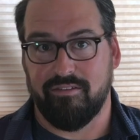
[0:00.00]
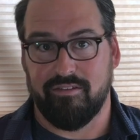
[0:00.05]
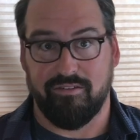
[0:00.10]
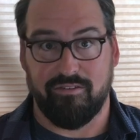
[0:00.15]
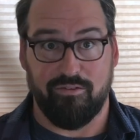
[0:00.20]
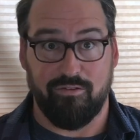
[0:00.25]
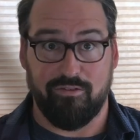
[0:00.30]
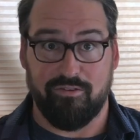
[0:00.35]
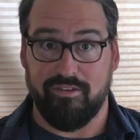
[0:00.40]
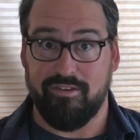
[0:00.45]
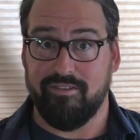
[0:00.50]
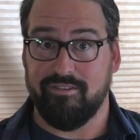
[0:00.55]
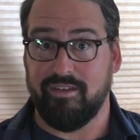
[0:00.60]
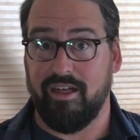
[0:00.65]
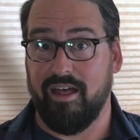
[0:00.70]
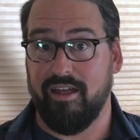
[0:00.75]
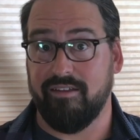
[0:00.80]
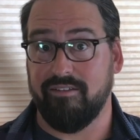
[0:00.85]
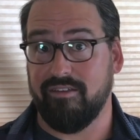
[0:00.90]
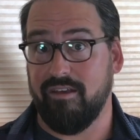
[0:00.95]
because you see
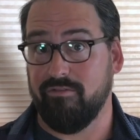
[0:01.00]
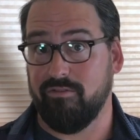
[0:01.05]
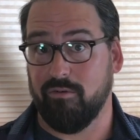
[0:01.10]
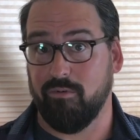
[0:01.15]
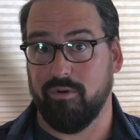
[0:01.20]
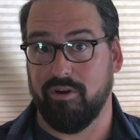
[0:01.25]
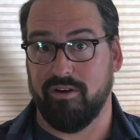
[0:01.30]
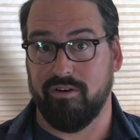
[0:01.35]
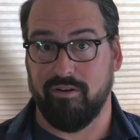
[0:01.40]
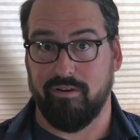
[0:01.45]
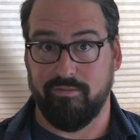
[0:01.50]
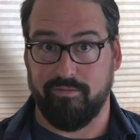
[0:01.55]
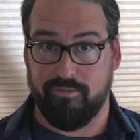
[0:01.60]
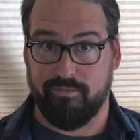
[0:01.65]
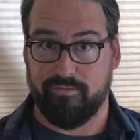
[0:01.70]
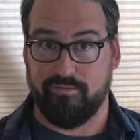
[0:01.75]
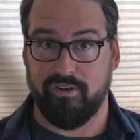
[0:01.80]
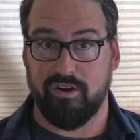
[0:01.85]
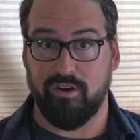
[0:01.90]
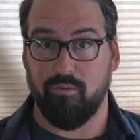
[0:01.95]
signs everywhere of
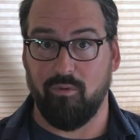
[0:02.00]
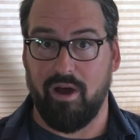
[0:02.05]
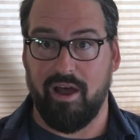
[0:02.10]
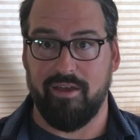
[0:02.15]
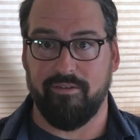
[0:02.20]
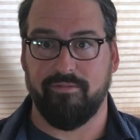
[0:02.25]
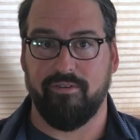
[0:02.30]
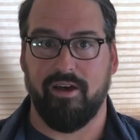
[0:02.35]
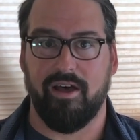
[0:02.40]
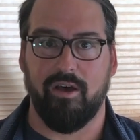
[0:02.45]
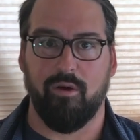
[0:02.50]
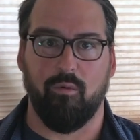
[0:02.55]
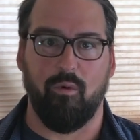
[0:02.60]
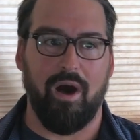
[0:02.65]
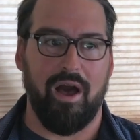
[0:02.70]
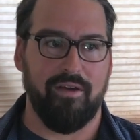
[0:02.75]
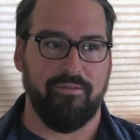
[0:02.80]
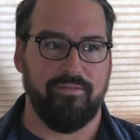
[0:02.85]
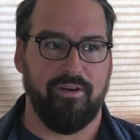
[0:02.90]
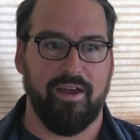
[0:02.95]
free Wi-Fi,
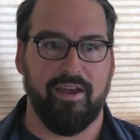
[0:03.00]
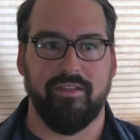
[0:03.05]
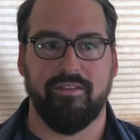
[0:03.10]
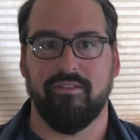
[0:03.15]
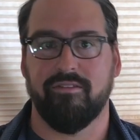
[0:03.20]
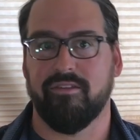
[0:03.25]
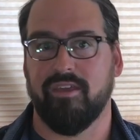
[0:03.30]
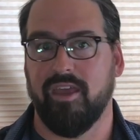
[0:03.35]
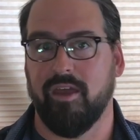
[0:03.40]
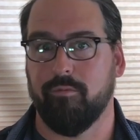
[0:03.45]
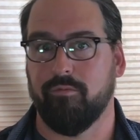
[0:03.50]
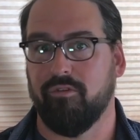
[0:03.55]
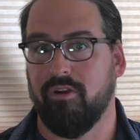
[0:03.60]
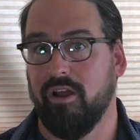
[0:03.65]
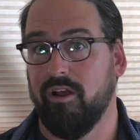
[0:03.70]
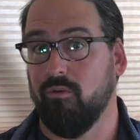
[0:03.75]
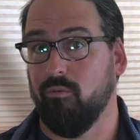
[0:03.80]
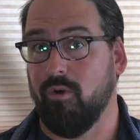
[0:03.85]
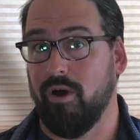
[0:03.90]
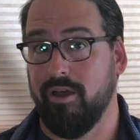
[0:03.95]
Wi-Fi at this
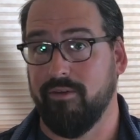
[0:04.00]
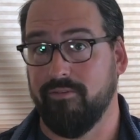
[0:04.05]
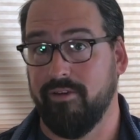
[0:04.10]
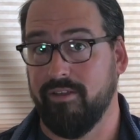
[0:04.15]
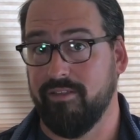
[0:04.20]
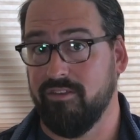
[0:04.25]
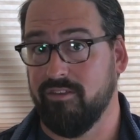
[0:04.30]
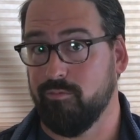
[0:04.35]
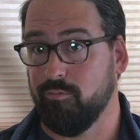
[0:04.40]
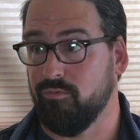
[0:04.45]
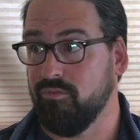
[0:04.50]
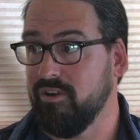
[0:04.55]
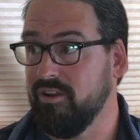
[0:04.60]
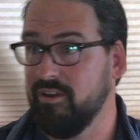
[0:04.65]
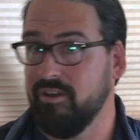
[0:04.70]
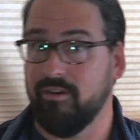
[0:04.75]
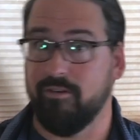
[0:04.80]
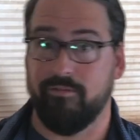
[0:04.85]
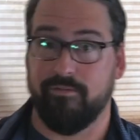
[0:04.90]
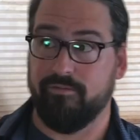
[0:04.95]
campground, Wi-Fi at this
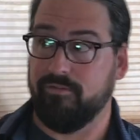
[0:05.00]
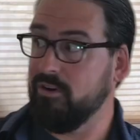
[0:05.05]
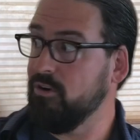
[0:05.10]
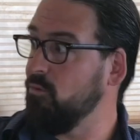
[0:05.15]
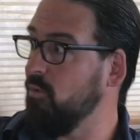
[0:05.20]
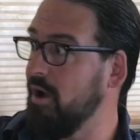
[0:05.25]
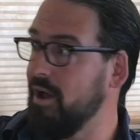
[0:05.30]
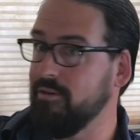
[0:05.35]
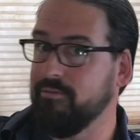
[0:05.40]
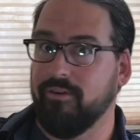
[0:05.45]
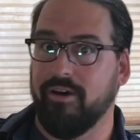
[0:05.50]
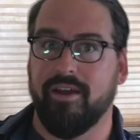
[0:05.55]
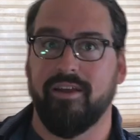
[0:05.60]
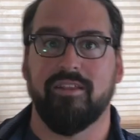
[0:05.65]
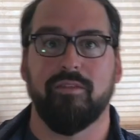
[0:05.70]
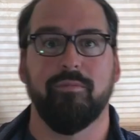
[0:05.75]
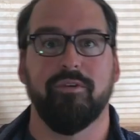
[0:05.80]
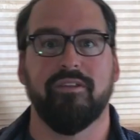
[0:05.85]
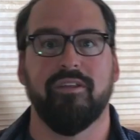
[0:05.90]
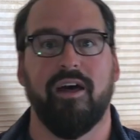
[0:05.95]
marina, free Wi-Fi at
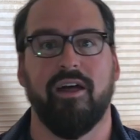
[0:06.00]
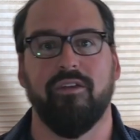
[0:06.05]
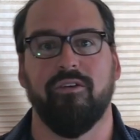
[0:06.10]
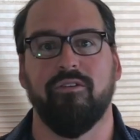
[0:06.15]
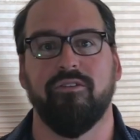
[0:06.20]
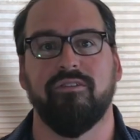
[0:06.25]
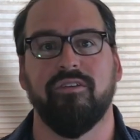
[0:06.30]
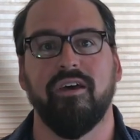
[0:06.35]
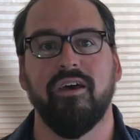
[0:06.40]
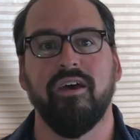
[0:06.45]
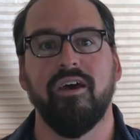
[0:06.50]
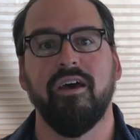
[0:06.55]
the McDonald's,